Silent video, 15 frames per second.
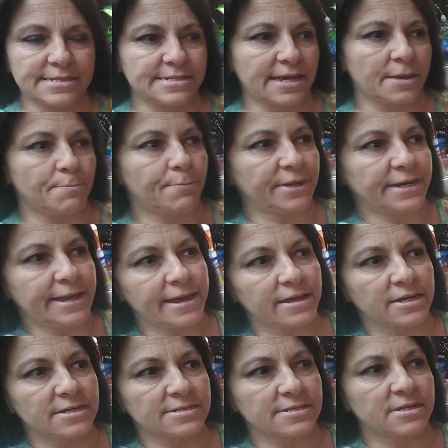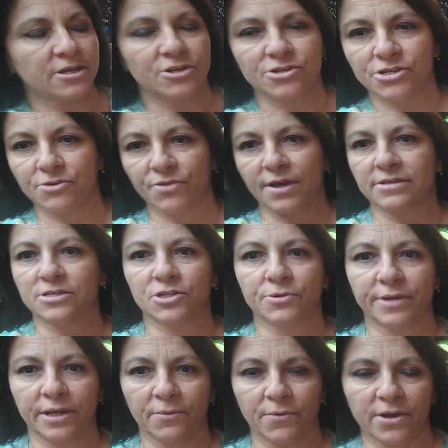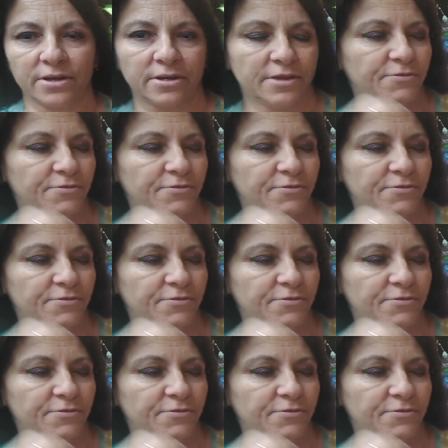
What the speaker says: Say bananas 2021.